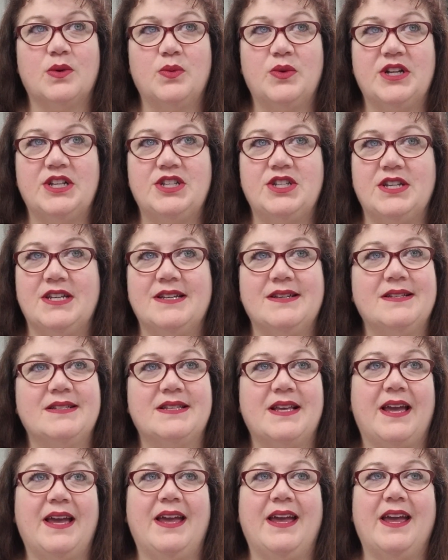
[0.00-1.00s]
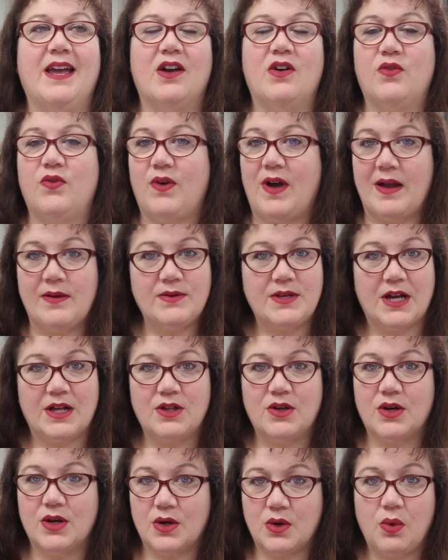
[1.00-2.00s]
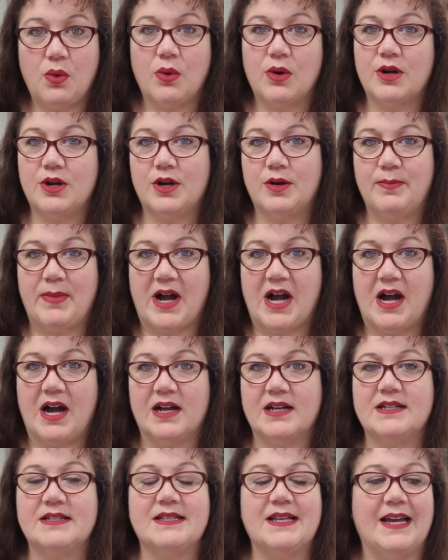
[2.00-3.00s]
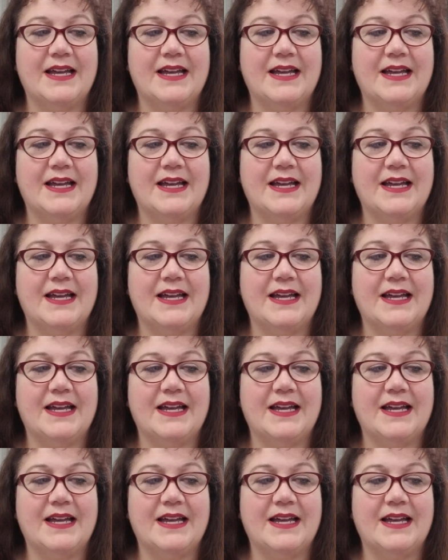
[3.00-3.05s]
which is a five dollar a quarter box,